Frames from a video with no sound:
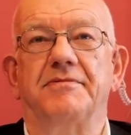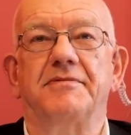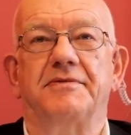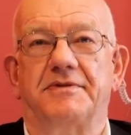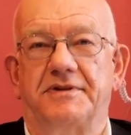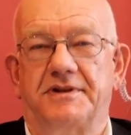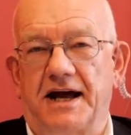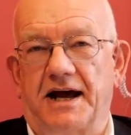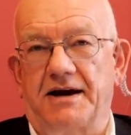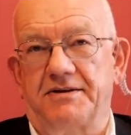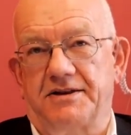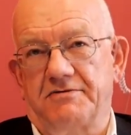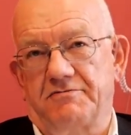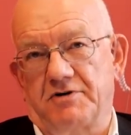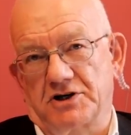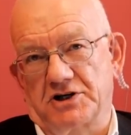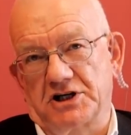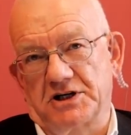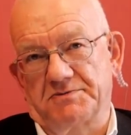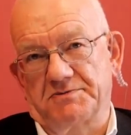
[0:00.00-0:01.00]
that the
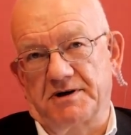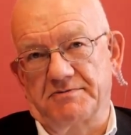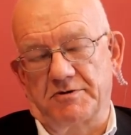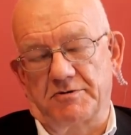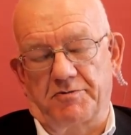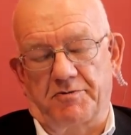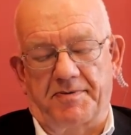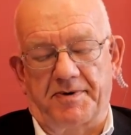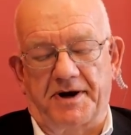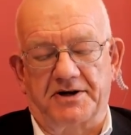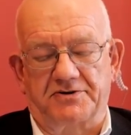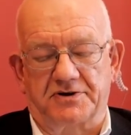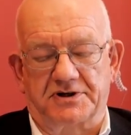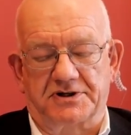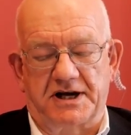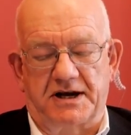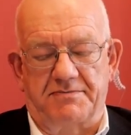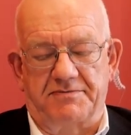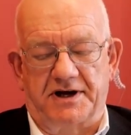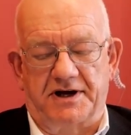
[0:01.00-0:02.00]
Russians might be prepared to
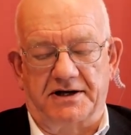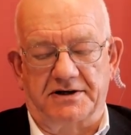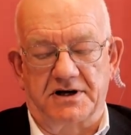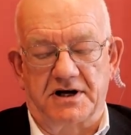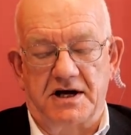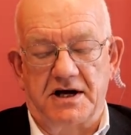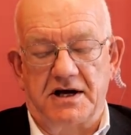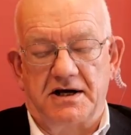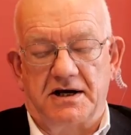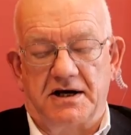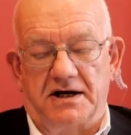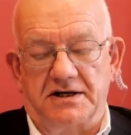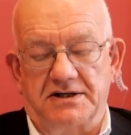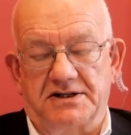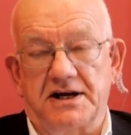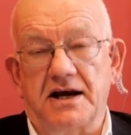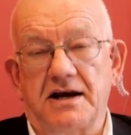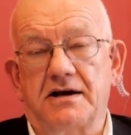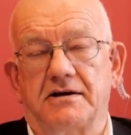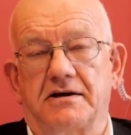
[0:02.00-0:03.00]
accept that. And
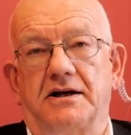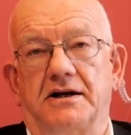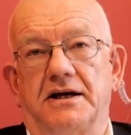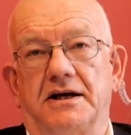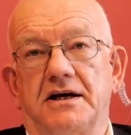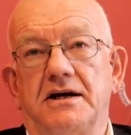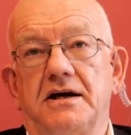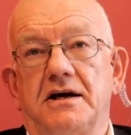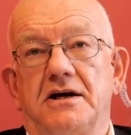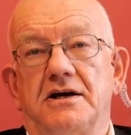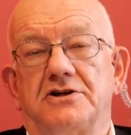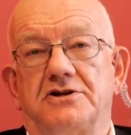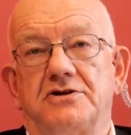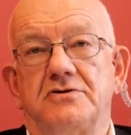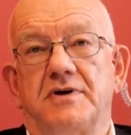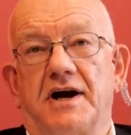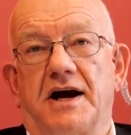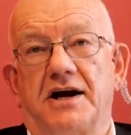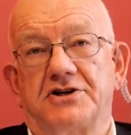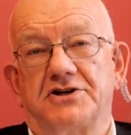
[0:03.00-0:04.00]
secondly, to
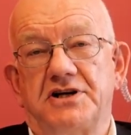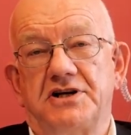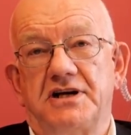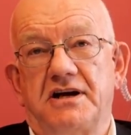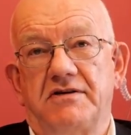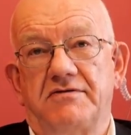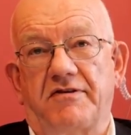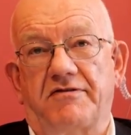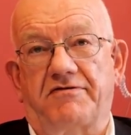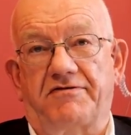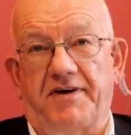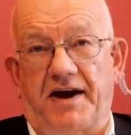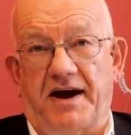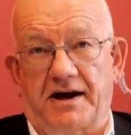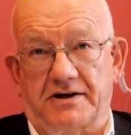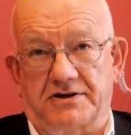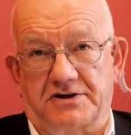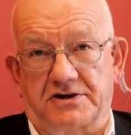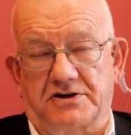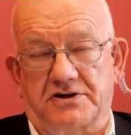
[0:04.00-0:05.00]
actually give
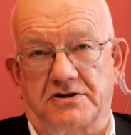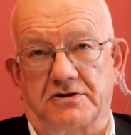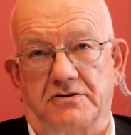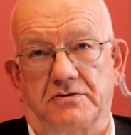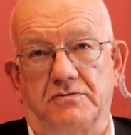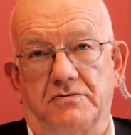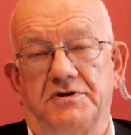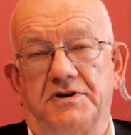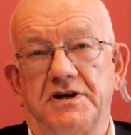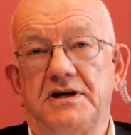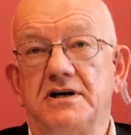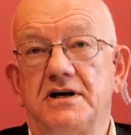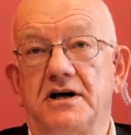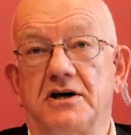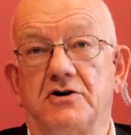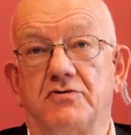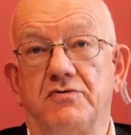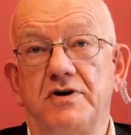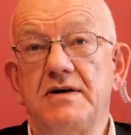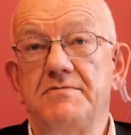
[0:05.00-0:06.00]
effect to the
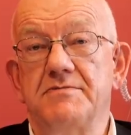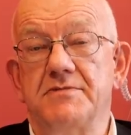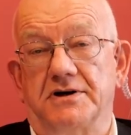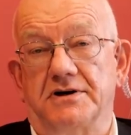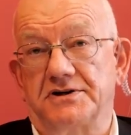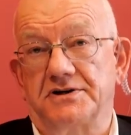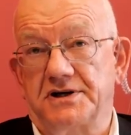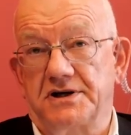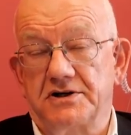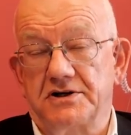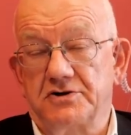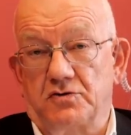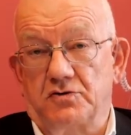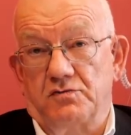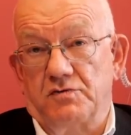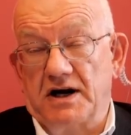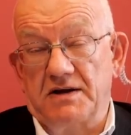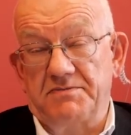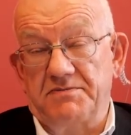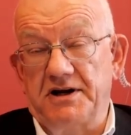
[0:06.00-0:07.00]
agreement that has
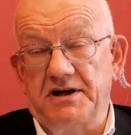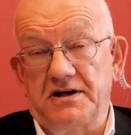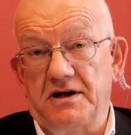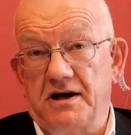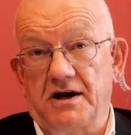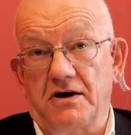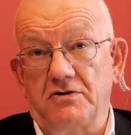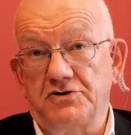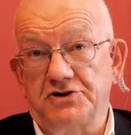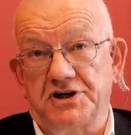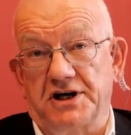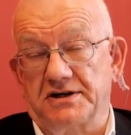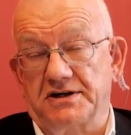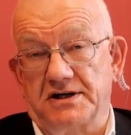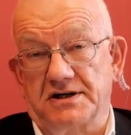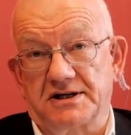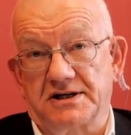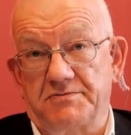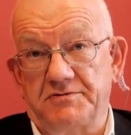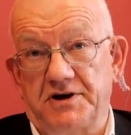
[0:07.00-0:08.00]
already been negotiated
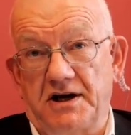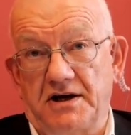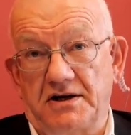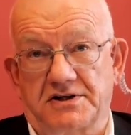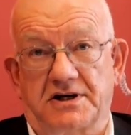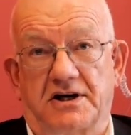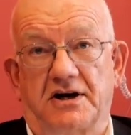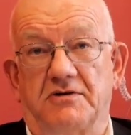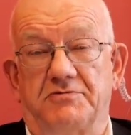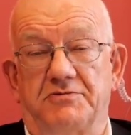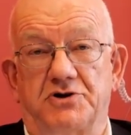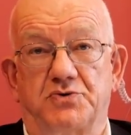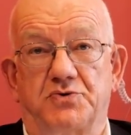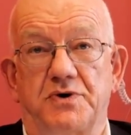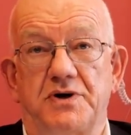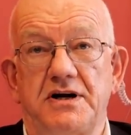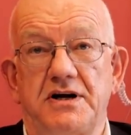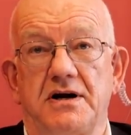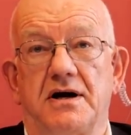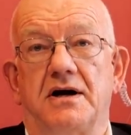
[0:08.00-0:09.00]
some years ago
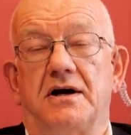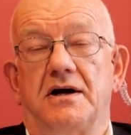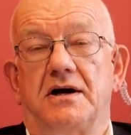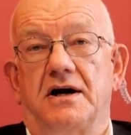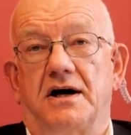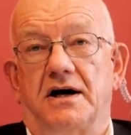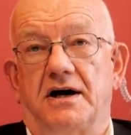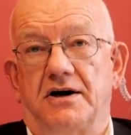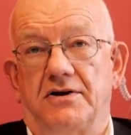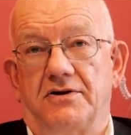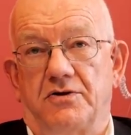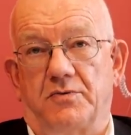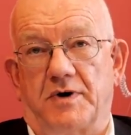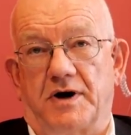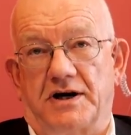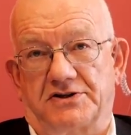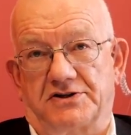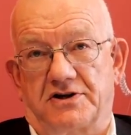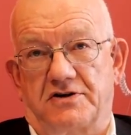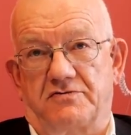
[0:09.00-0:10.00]
between the
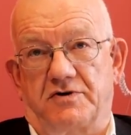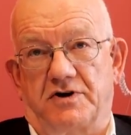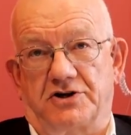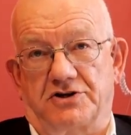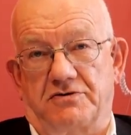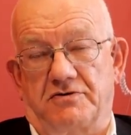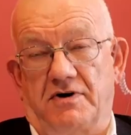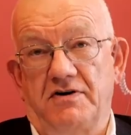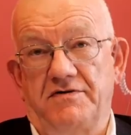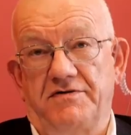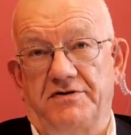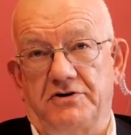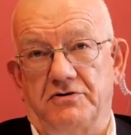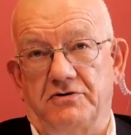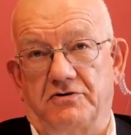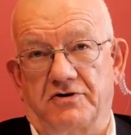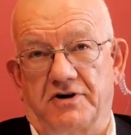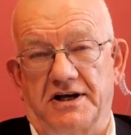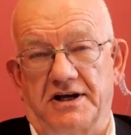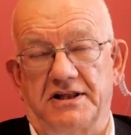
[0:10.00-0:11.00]
West and Russia over
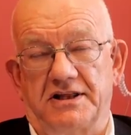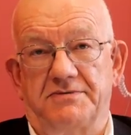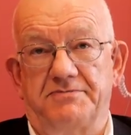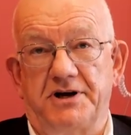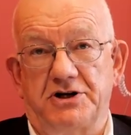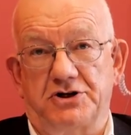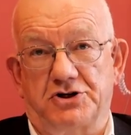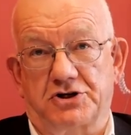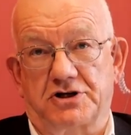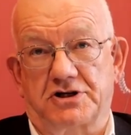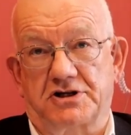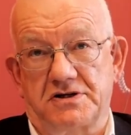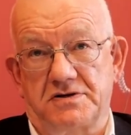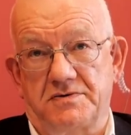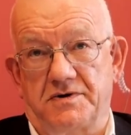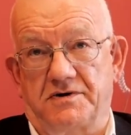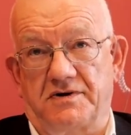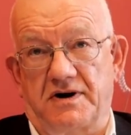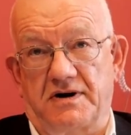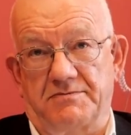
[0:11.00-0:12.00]
Ukraine, the Minsk II
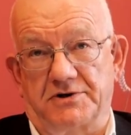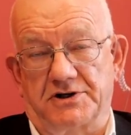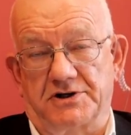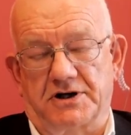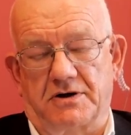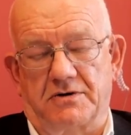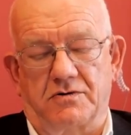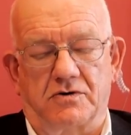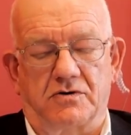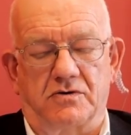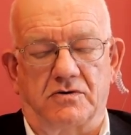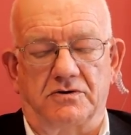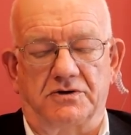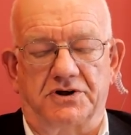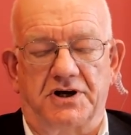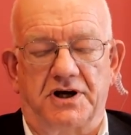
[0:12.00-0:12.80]
agreement, so-called,